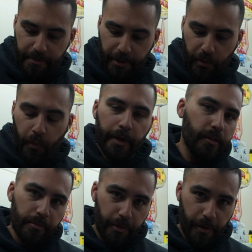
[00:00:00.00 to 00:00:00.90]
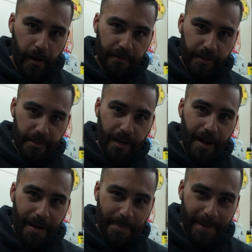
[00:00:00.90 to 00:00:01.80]
but the wheel broke off the
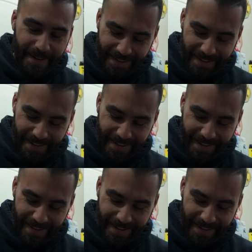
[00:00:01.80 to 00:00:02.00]
top.